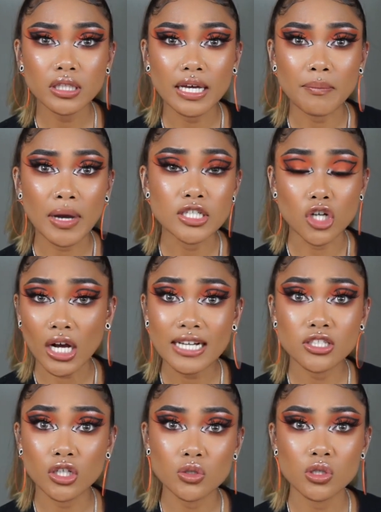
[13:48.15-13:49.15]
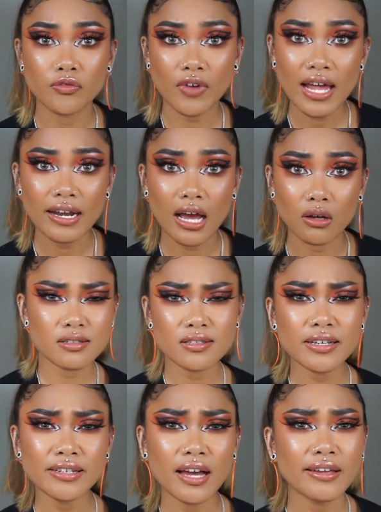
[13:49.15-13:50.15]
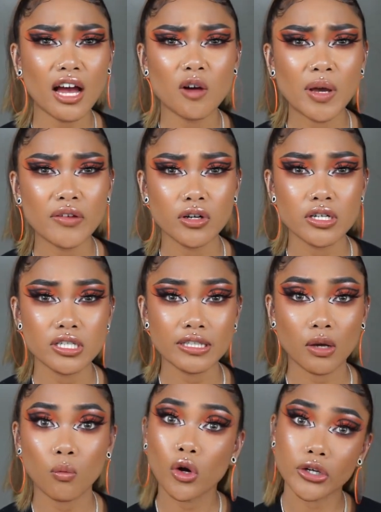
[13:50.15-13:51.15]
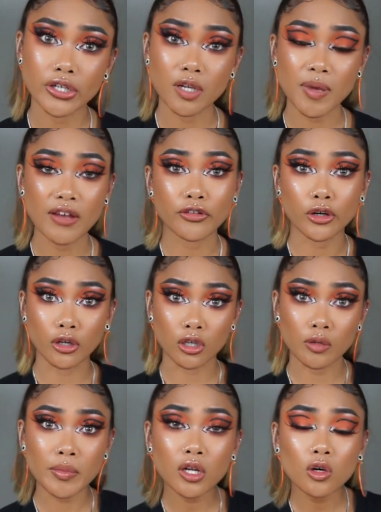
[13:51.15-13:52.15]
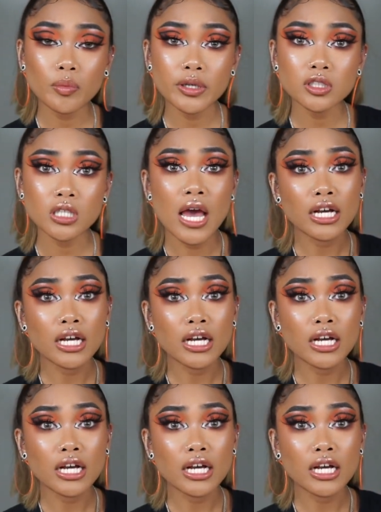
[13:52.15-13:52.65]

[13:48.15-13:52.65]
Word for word: Like my dog has to go to the vet now. She's like, yeah, yeah, I'll pay for it. She's like, well, are you gonna pay for her medical bills?